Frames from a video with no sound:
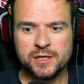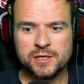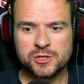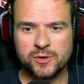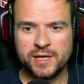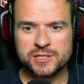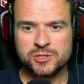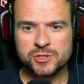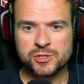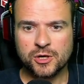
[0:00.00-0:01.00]
So let's
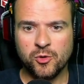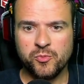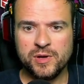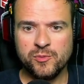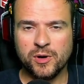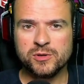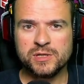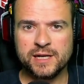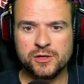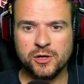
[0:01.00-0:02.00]
just hope we won't
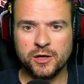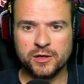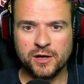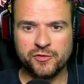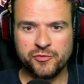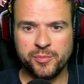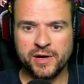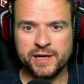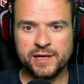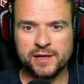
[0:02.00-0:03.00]
get cut off
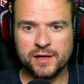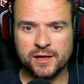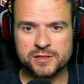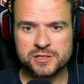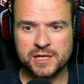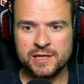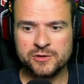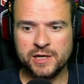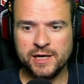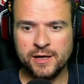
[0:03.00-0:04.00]
by
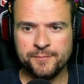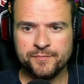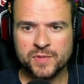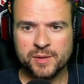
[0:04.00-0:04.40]
Lysandra here.